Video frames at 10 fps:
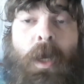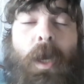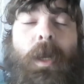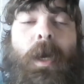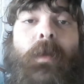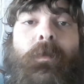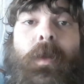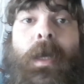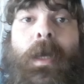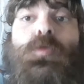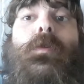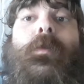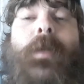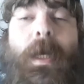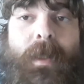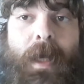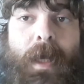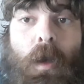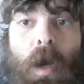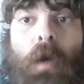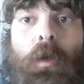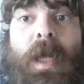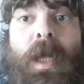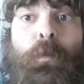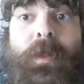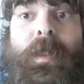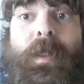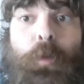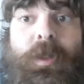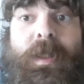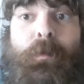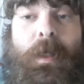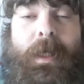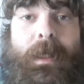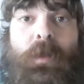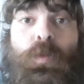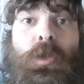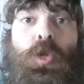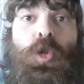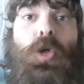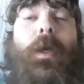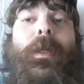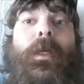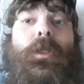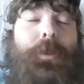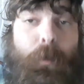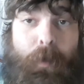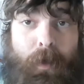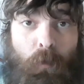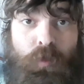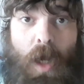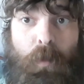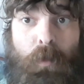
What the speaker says: And I even asked real nice like y'all. I was like, pretty, pretty please, with sugar and a cherry on top.